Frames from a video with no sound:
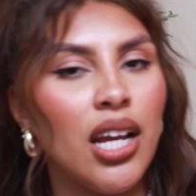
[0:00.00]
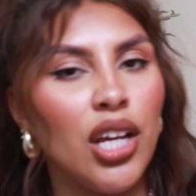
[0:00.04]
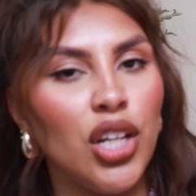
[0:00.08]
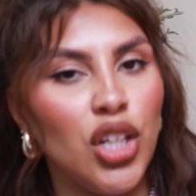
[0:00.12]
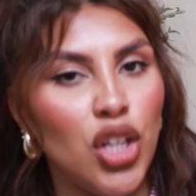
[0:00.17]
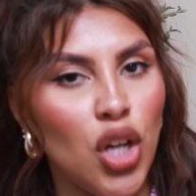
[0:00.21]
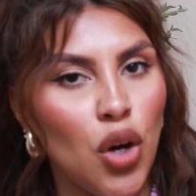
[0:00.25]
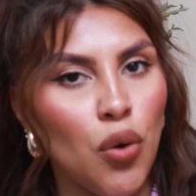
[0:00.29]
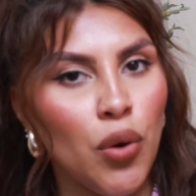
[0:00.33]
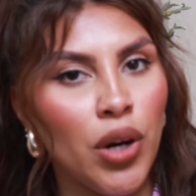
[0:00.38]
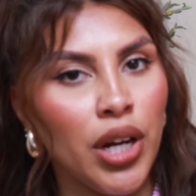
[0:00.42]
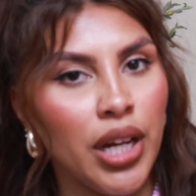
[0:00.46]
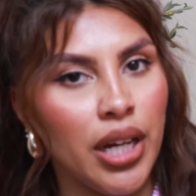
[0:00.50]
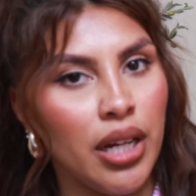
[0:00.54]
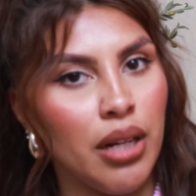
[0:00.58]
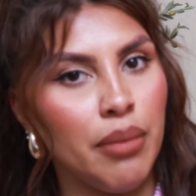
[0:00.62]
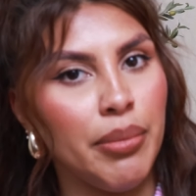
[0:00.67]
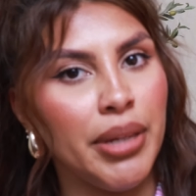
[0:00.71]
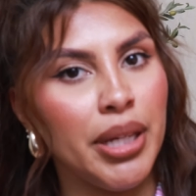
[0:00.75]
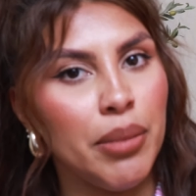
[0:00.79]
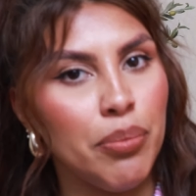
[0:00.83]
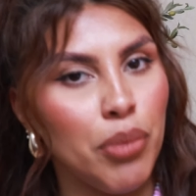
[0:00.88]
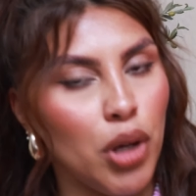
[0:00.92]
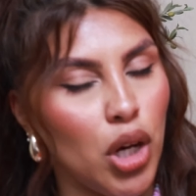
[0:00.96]
that I know are going
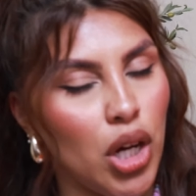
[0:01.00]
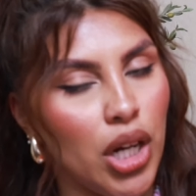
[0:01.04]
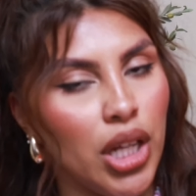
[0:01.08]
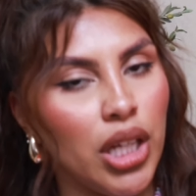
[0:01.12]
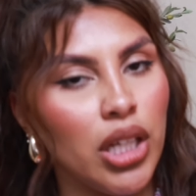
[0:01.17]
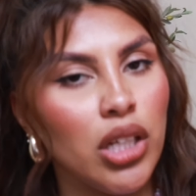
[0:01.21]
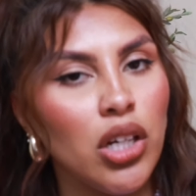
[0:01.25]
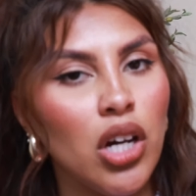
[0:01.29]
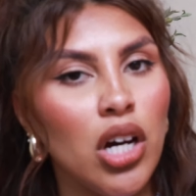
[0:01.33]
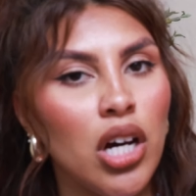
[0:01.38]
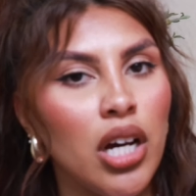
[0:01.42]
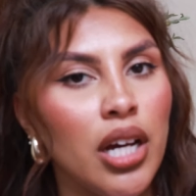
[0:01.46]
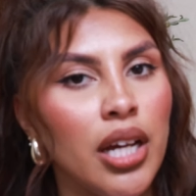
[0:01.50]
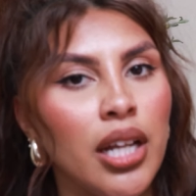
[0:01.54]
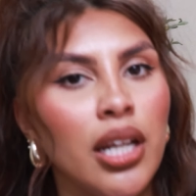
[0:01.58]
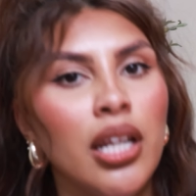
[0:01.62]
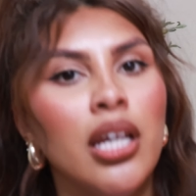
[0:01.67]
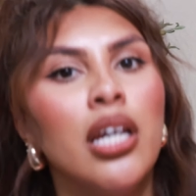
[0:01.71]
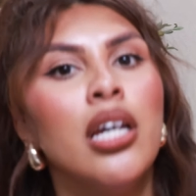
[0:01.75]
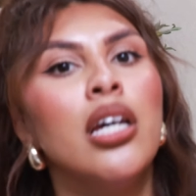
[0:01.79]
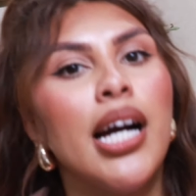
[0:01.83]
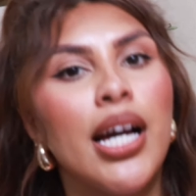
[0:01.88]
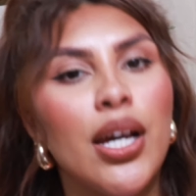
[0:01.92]
to be bodycon,